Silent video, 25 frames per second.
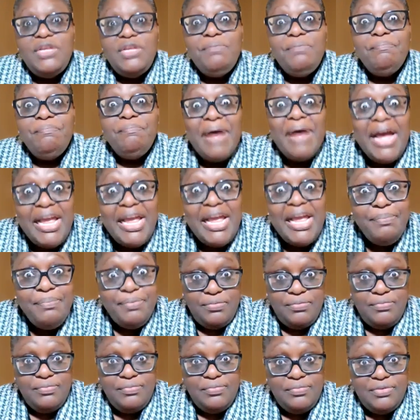The
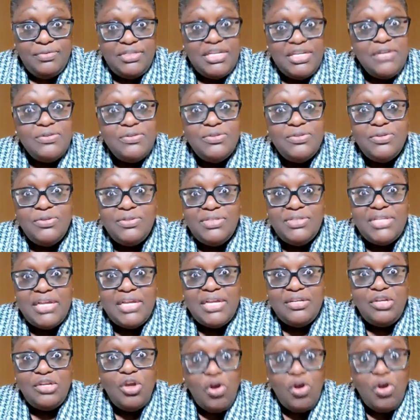Bible tells us
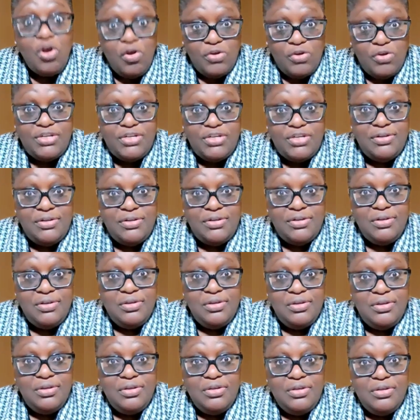that God
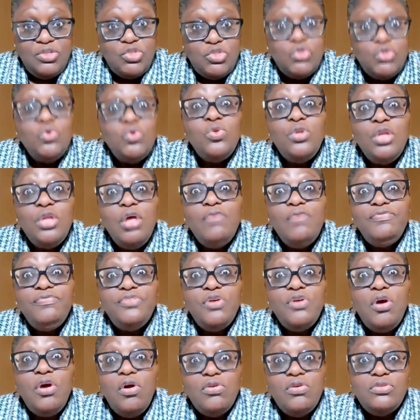so
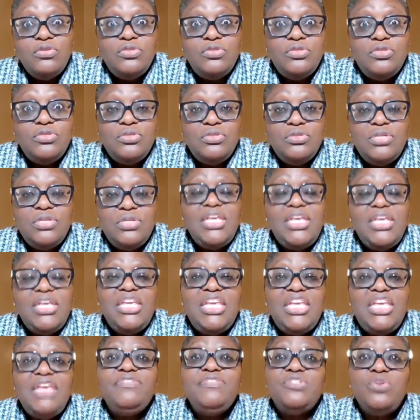loved us that
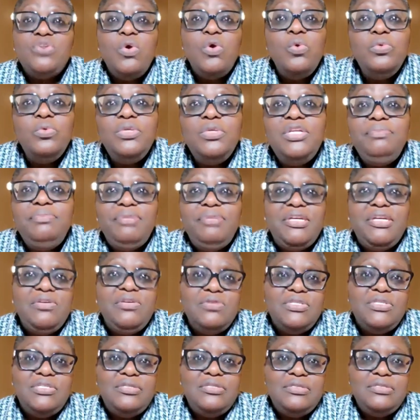he gave his only
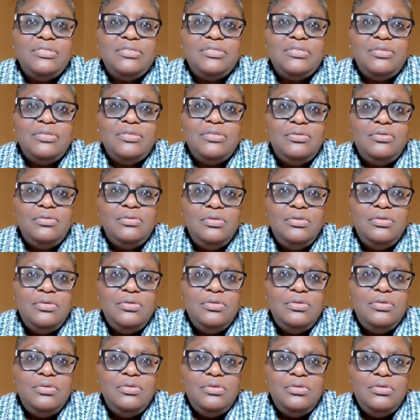begotten Son
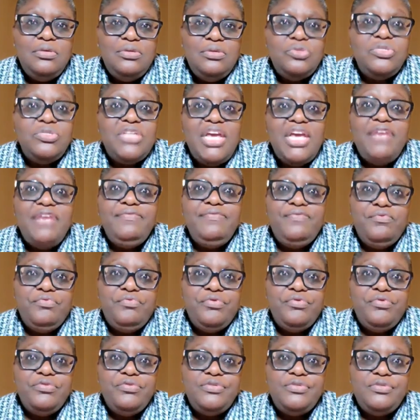to die
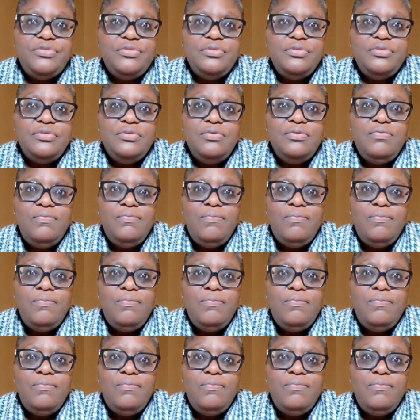for us.